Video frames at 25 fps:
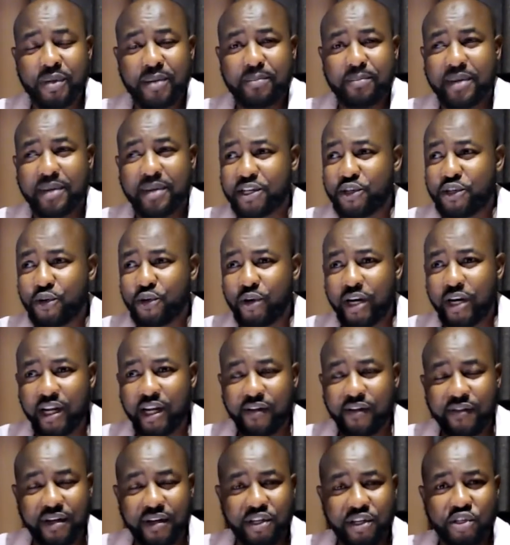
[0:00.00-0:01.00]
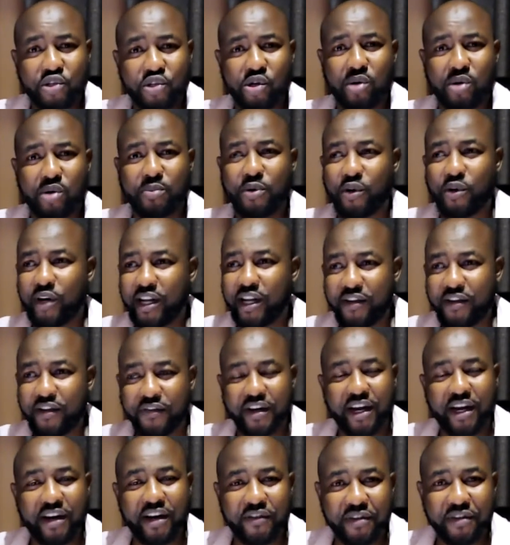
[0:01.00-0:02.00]
but you're leaving job, you're
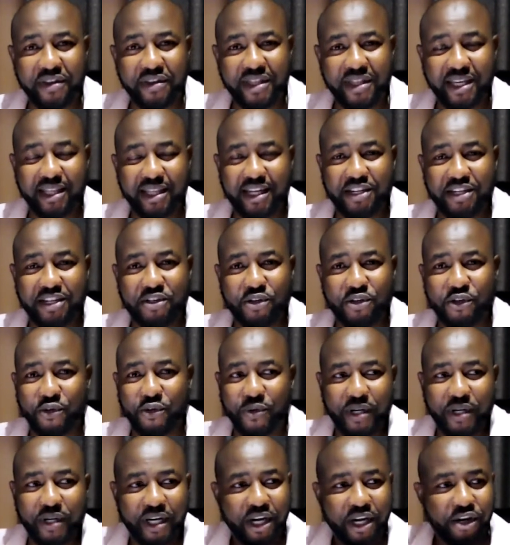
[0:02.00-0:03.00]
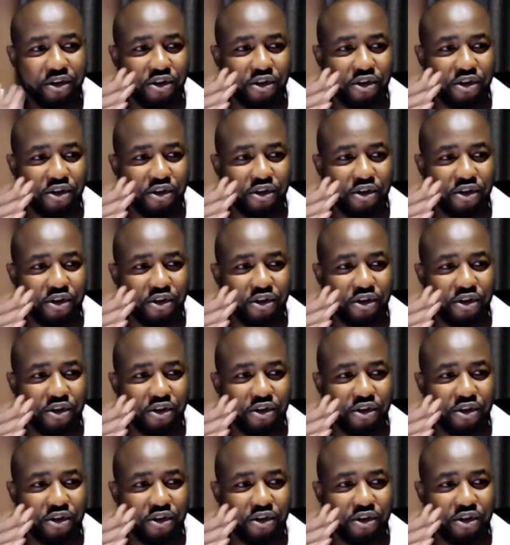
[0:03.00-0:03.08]
leaving everything that you're doing.